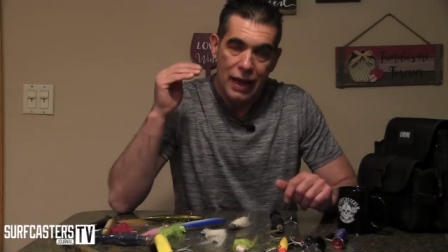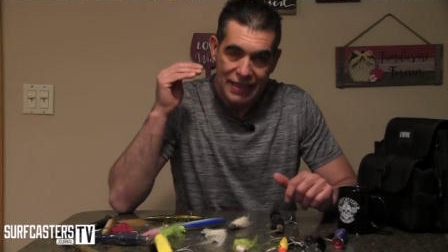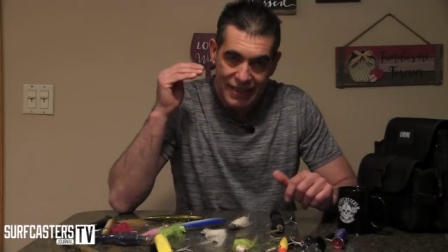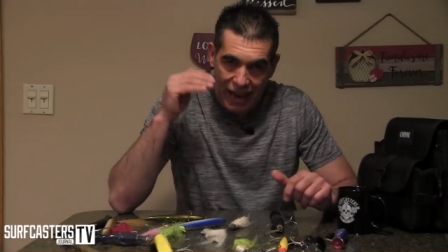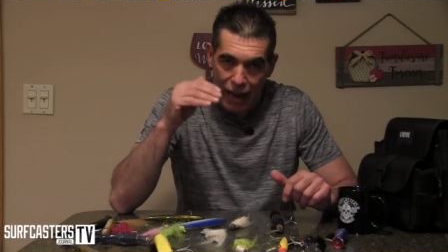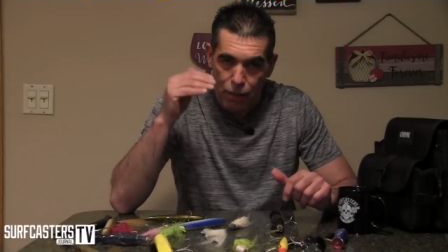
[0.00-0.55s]

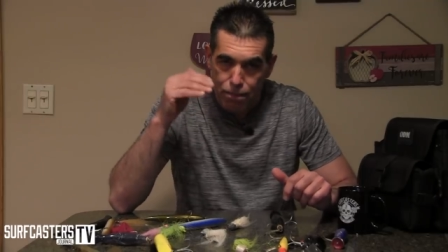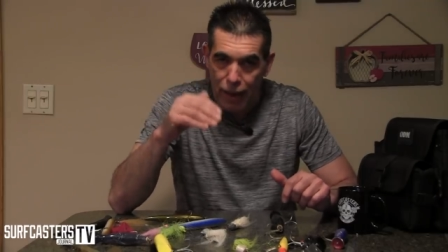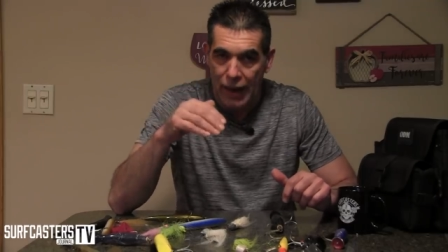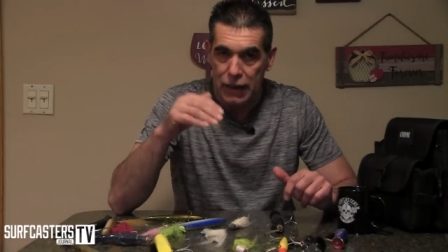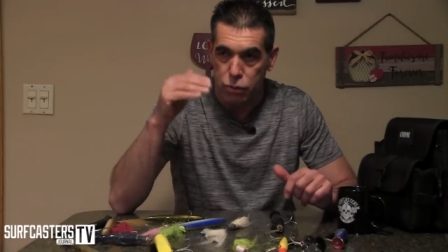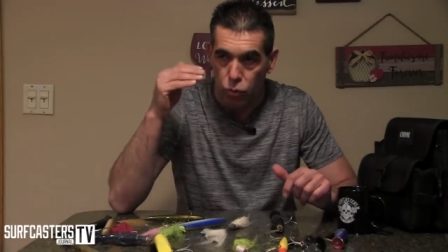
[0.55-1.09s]
that
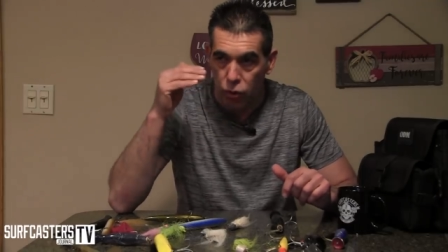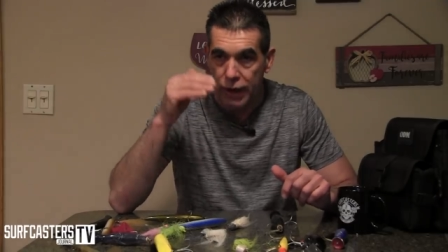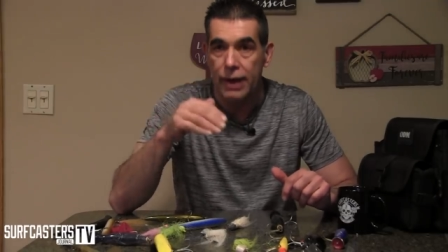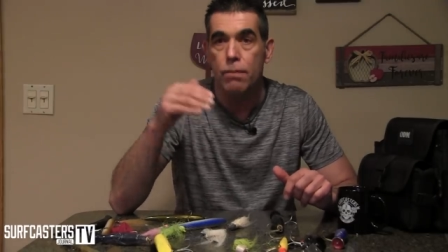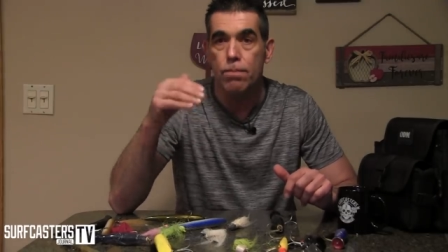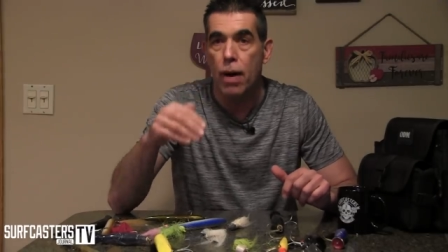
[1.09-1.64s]
bass will
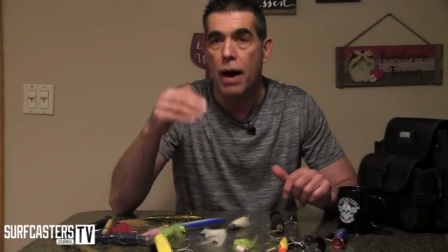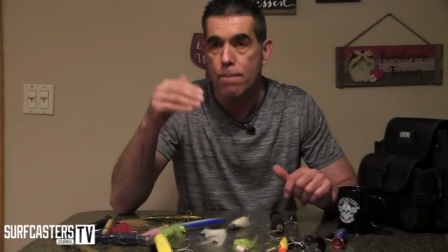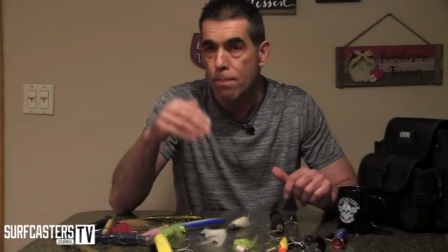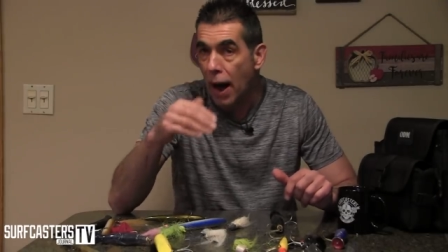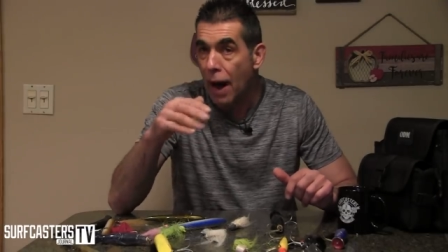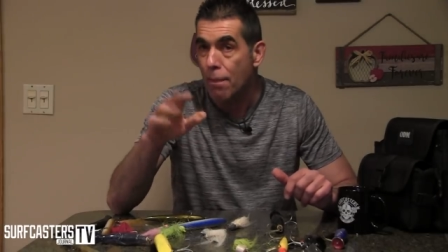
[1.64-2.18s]
hit my
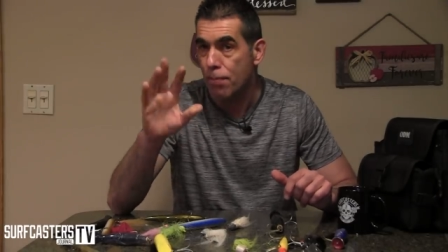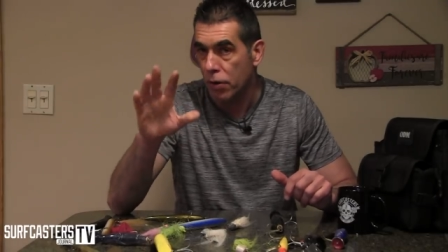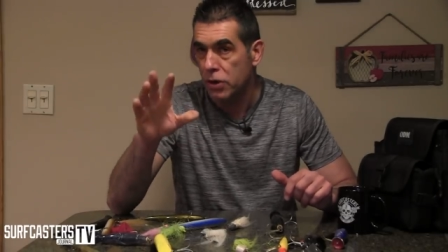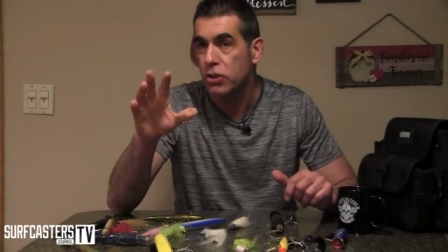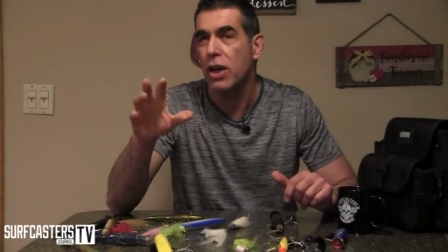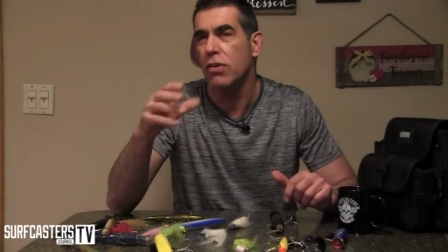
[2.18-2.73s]
popper
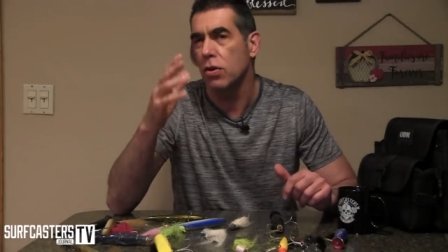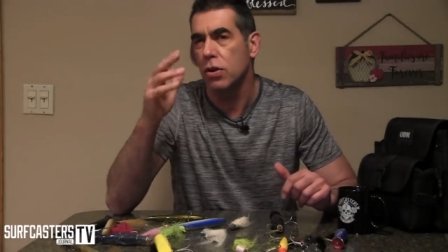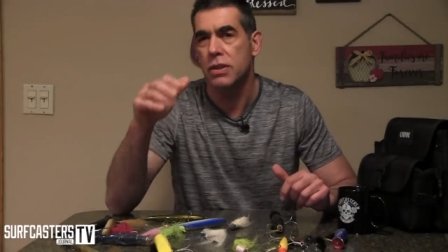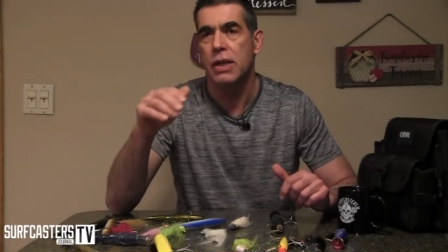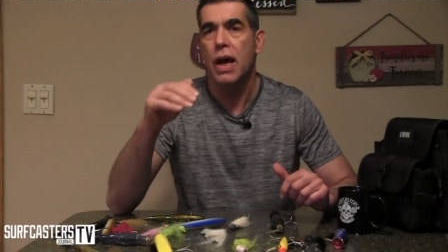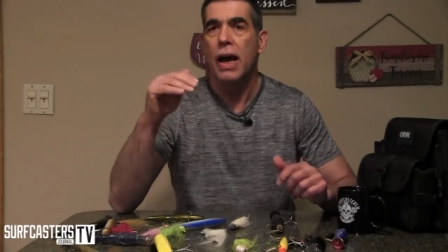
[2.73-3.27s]
in general,
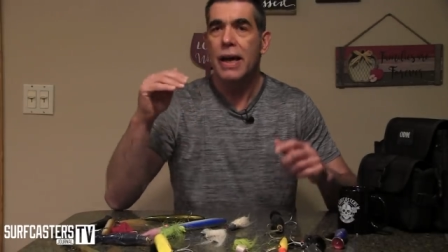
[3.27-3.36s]
because